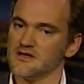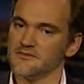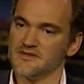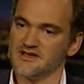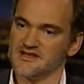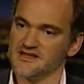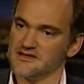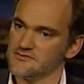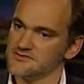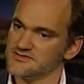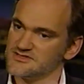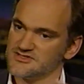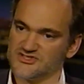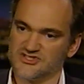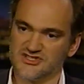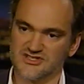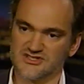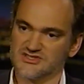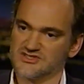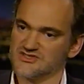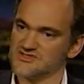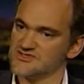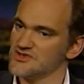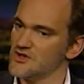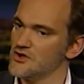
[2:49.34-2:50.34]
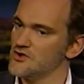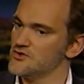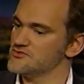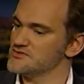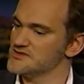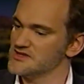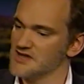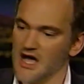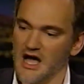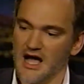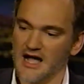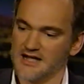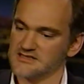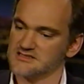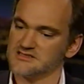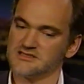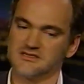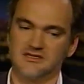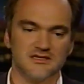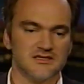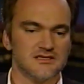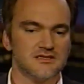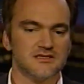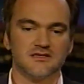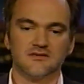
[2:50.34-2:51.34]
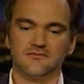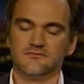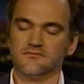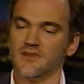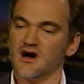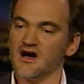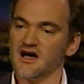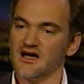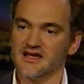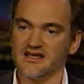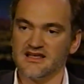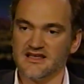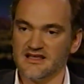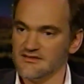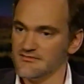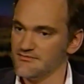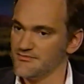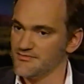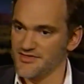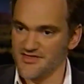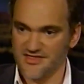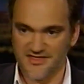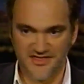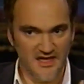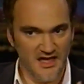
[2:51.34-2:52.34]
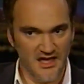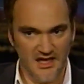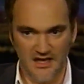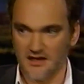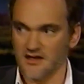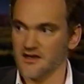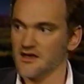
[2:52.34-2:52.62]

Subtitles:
I mean, it was just so not my thing.